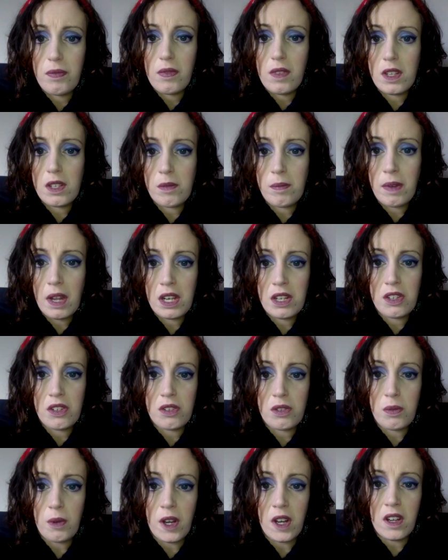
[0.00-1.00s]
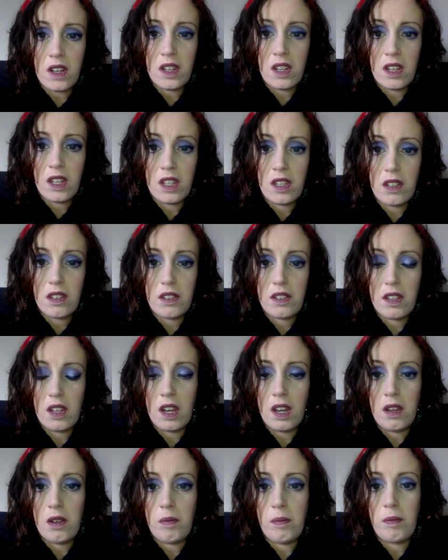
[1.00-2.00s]
As a manager as well,
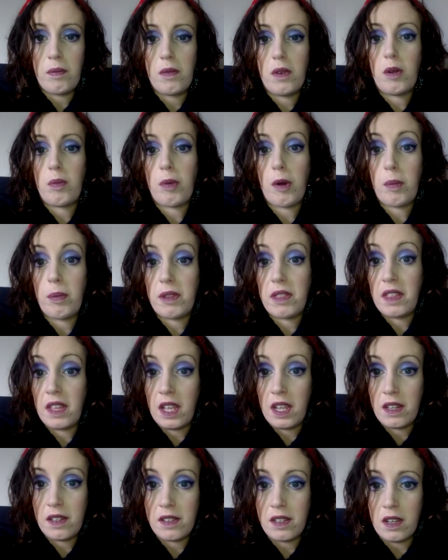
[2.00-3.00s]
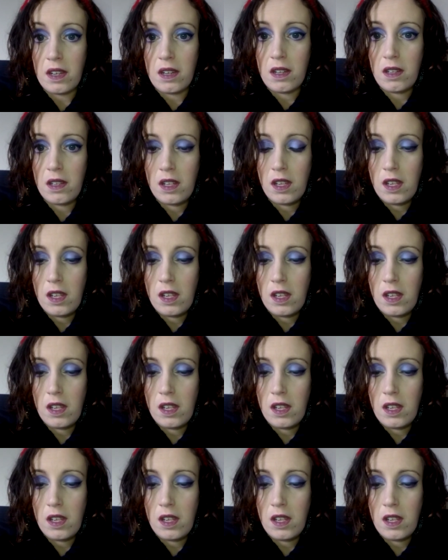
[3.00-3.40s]
a proper theatre,